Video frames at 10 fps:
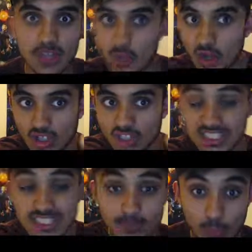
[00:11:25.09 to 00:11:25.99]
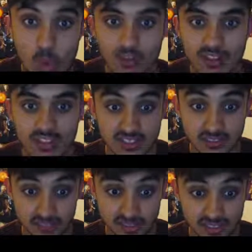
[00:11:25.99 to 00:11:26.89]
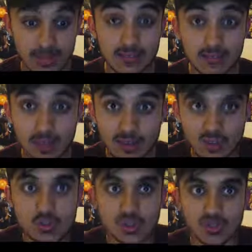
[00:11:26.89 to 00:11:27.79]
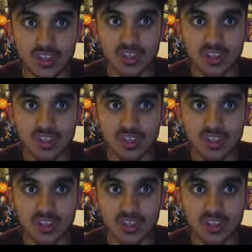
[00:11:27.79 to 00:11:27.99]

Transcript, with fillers: but I just needed more of it to cement my views of it.